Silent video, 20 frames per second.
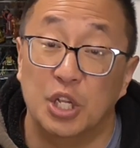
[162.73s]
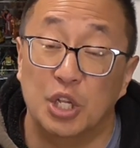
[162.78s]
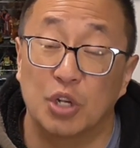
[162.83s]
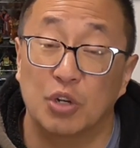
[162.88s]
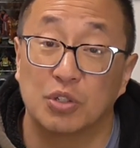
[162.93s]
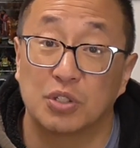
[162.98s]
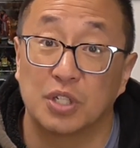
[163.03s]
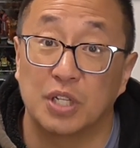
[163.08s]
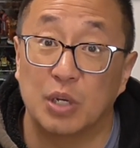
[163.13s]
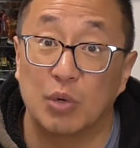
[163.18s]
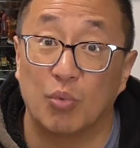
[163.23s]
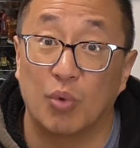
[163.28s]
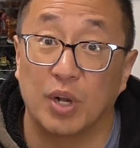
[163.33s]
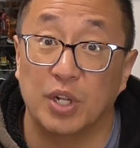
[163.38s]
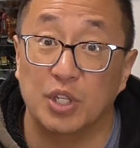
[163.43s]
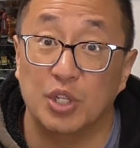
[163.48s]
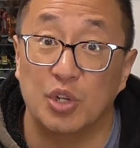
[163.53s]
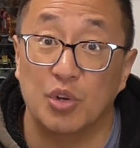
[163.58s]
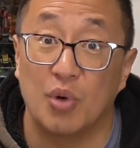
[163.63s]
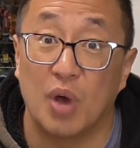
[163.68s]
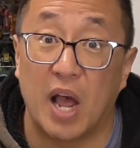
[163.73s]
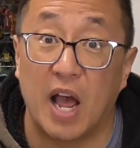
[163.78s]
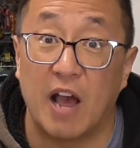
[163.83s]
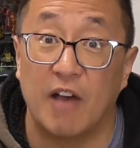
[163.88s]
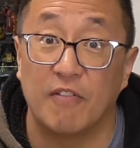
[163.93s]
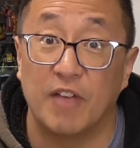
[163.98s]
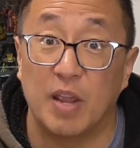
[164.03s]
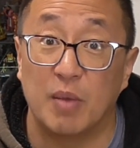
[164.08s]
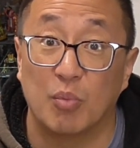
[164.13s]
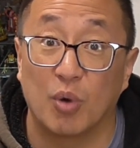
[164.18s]
Usually when you
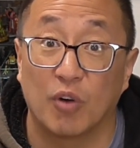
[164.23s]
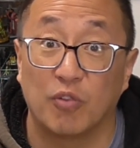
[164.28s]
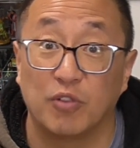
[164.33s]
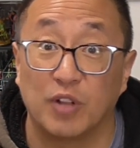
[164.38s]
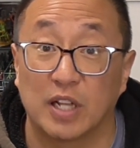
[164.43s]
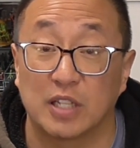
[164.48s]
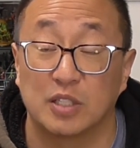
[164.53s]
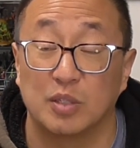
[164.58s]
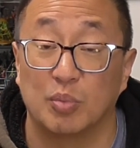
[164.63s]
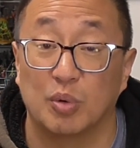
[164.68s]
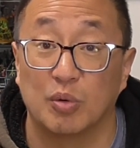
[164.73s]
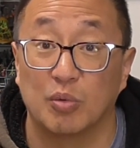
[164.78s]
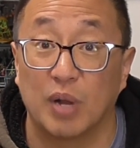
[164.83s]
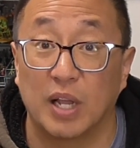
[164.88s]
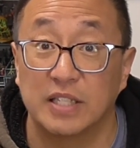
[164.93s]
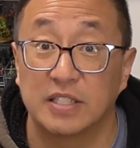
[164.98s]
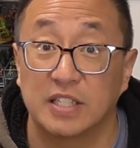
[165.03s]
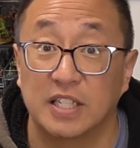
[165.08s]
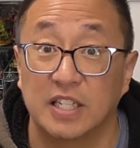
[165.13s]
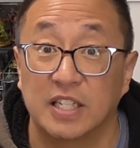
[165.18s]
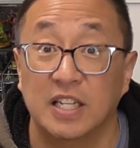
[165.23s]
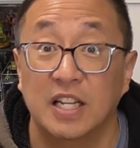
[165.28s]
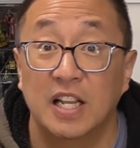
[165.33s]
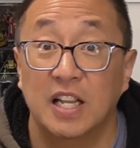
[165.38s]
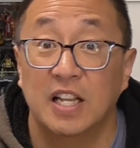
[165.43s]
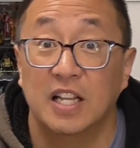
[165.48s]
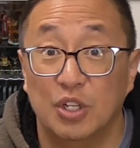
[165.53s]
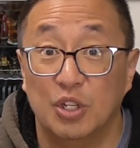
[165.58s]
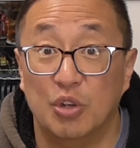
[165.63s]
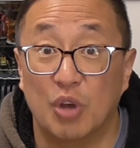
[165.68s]
have a more flexible resin,
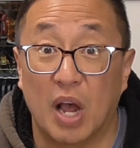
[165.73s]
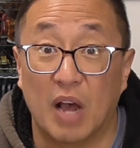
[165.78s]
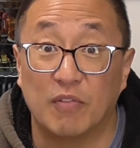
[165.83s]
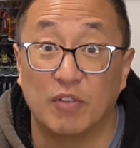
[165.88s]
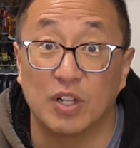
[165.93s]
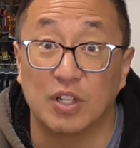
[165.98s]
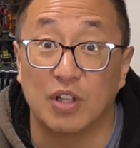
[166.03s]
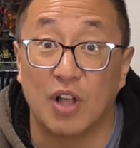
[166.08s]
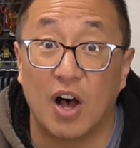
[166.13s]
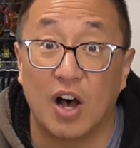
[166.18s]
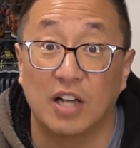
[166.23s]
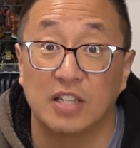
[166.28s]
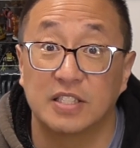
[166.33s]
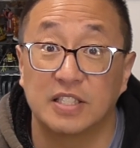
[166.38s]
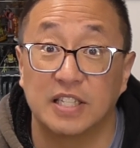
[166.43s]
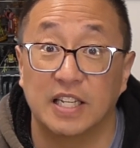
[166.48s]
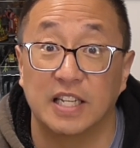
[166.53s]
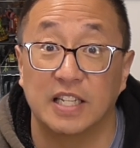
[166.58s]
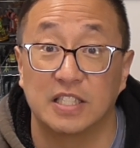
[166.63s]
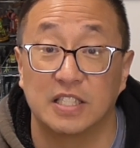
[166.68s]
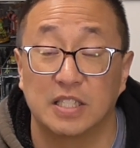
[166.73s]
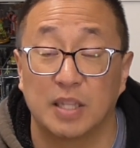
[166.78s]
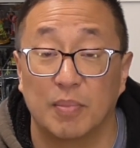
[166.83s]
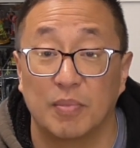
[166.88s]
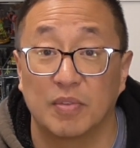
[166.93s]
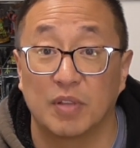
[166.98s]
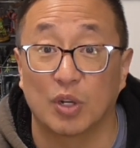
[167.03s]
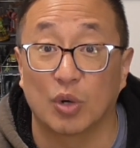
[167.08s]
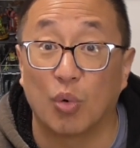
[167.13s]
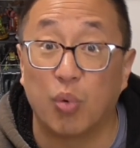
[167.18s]
you have a loss in
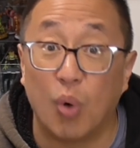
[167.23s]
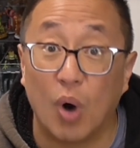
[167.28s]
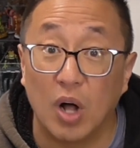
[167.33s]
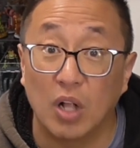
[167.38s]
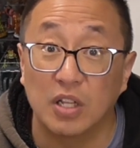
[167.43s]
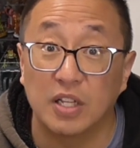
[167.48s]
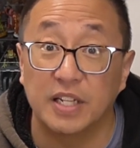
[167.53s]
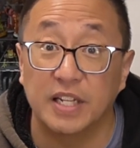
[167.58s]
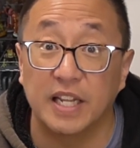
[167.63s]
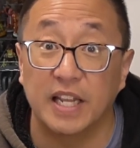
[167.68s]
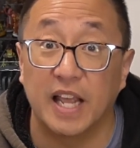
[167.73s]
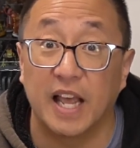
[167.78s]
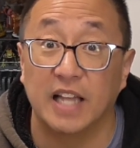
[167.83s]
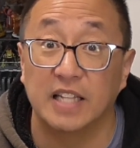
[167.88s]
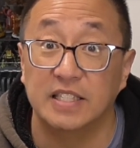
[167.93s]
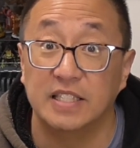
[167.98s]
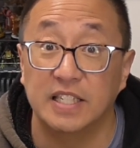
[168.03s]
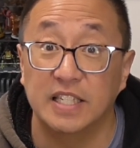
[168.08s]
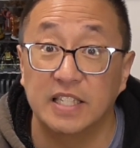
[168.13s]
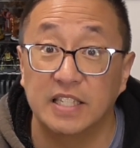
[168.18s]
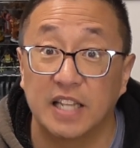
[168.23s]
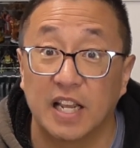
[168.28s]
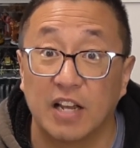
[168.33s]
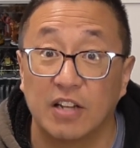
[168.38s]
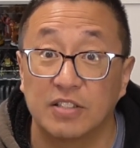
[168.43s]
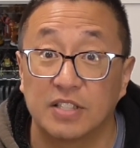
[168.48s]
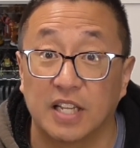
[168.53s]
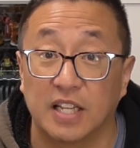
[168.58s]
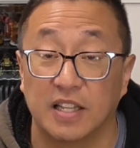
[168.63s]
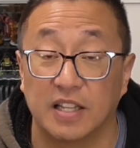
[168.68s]
some of the quality and
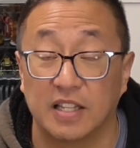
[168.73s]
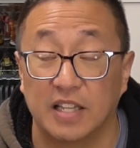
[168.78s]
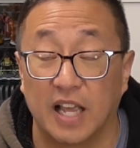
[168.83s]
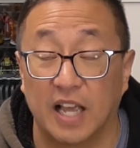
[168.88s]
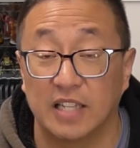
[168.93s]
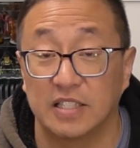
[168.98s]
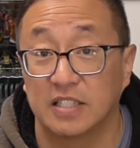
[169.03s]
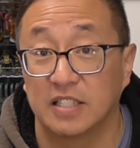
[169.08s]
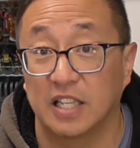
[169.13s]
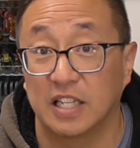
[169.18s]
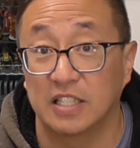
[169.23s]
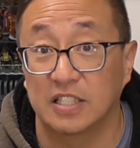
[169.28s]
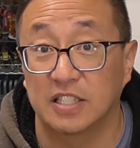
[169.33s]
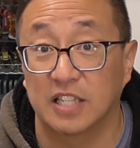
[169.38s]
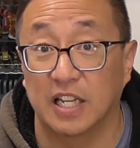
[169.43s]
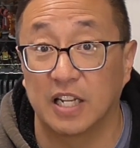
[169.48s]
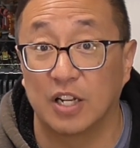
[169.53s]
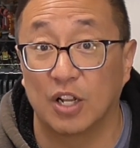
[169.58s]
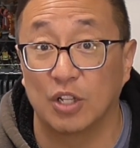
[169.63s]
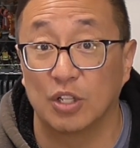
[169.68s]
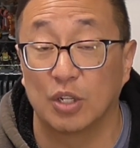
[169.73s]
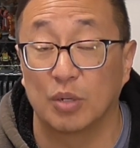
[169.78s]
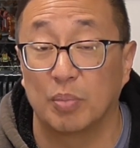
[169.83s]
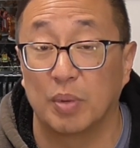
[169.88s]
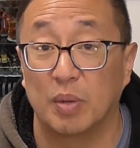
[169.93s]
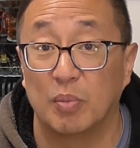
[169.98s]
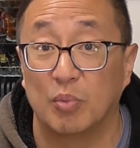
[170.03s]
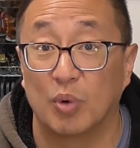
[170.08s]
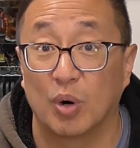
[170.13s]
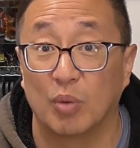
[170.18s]
details and as things get a little
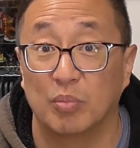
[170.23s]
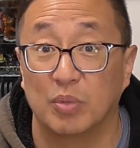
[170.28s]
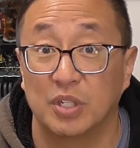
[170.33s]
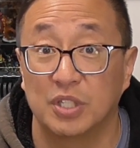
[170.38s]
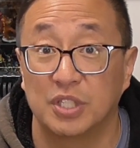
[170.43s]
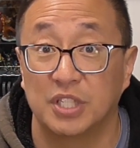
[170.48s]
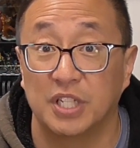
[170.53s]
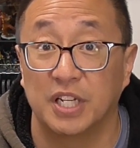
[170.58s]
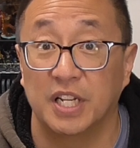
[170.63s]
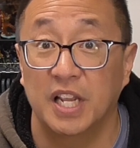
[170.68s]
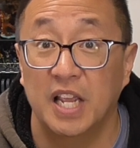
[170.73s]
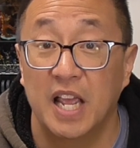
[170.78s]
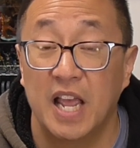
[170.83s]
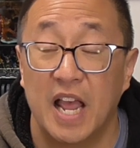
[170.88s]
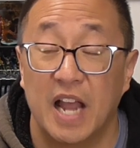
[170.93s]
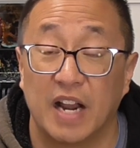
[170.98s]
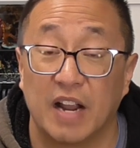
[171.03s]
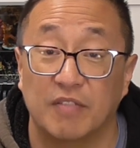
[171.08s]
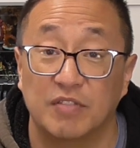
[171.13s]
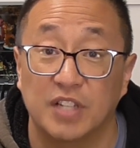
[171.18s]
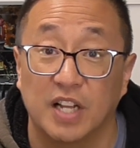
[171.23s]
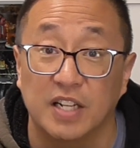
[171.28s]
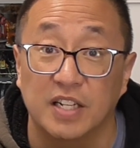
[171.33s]
bit more mushy and i've